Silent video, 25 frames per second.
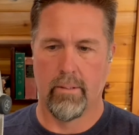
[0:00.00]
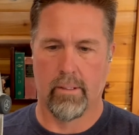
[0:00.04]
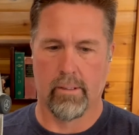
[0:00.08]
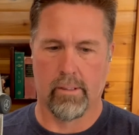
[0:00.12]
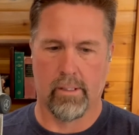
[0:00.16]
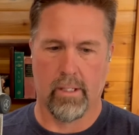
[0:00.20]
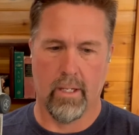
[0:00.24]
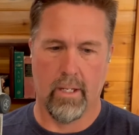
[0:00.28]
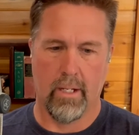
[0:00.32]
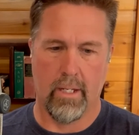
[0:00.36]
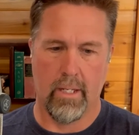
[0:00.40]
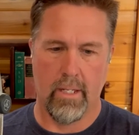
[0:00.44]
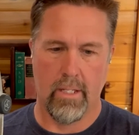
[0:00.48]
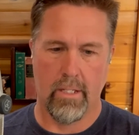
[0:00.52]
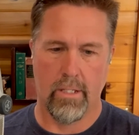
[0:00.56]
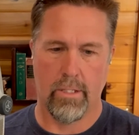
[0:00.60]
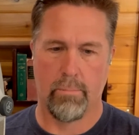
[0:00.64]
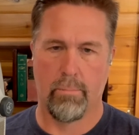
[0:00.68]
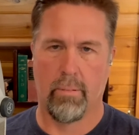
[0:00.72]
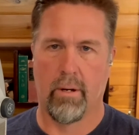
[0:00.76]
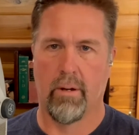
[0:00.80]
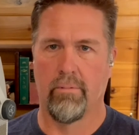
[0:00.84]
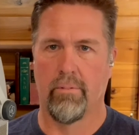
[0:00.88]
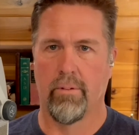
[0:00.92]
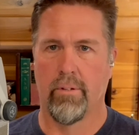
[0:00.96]
kind of his
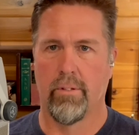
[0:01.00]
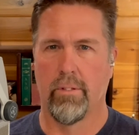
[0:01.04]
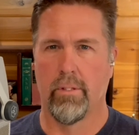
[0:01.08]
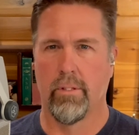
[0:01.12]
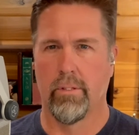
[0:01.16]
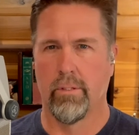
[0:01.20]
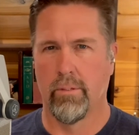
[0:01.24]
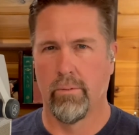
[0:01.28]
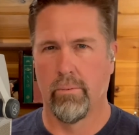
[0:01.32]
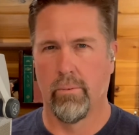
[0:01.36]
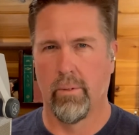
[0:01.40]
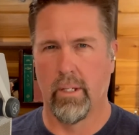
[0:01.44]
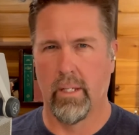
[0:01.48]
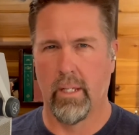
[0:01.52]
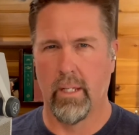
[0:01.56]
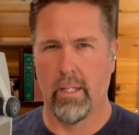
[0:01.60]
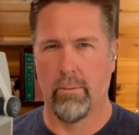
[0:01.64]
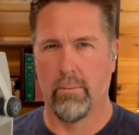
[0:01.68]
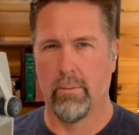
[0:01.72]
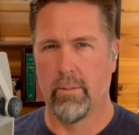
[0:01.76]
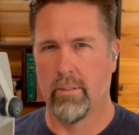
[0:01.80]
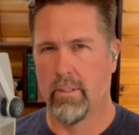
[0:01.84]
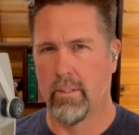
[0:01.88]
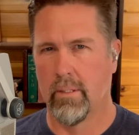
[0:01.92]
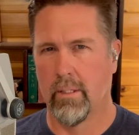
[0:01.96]
preferences and what he
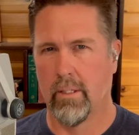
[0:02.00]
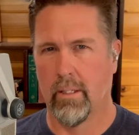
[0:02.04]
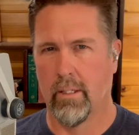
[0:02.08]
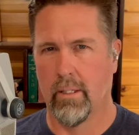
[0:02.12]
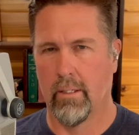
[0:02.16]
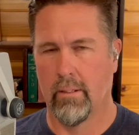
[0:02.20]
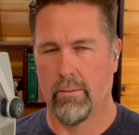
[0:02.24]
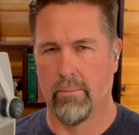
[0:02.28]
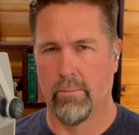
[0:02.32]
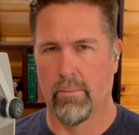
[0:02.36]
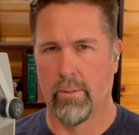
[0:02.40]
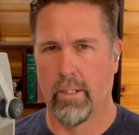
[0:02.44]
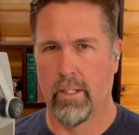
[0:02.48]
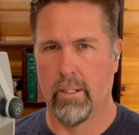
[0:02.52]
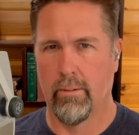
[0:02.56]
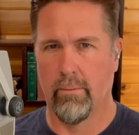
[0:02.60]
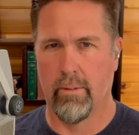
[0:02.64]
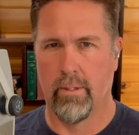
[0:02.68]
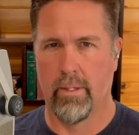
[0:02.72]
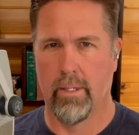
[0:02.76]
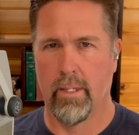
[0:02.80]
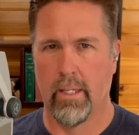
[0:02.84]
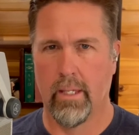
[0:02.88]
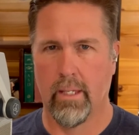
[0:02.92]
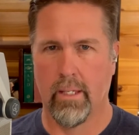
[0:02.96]
would see and what he
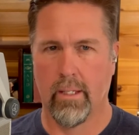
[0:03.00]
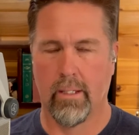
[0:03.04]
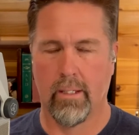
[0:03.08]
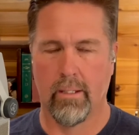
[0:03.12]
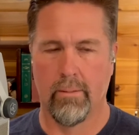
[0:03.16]
would think.